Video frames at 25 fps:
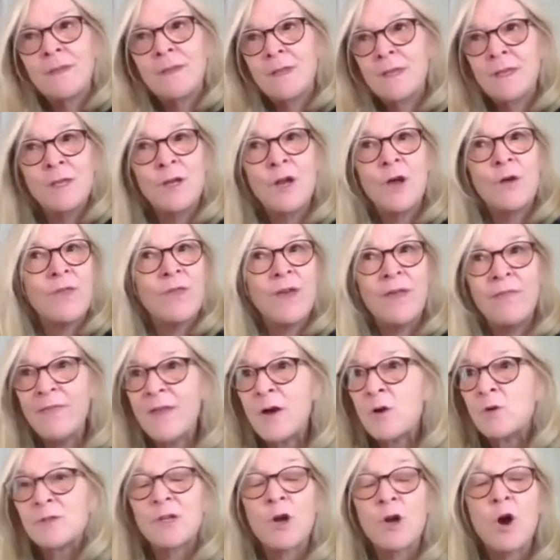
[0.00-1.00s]
you know, then
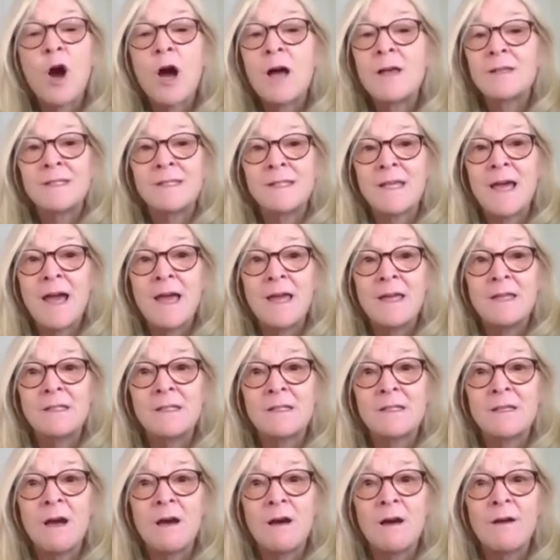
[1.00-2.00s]
those are all
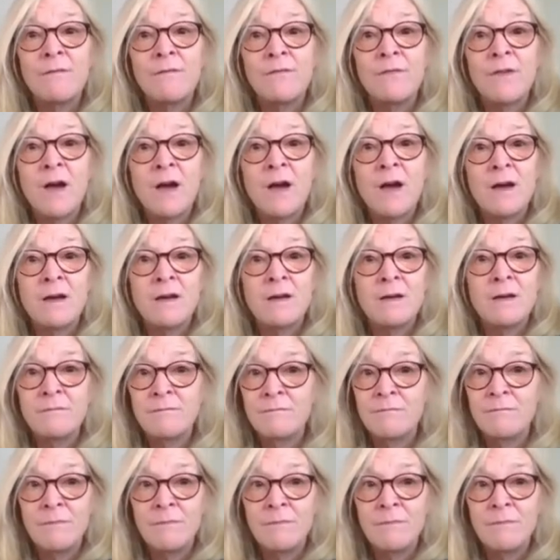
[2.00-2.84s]
signs of uh,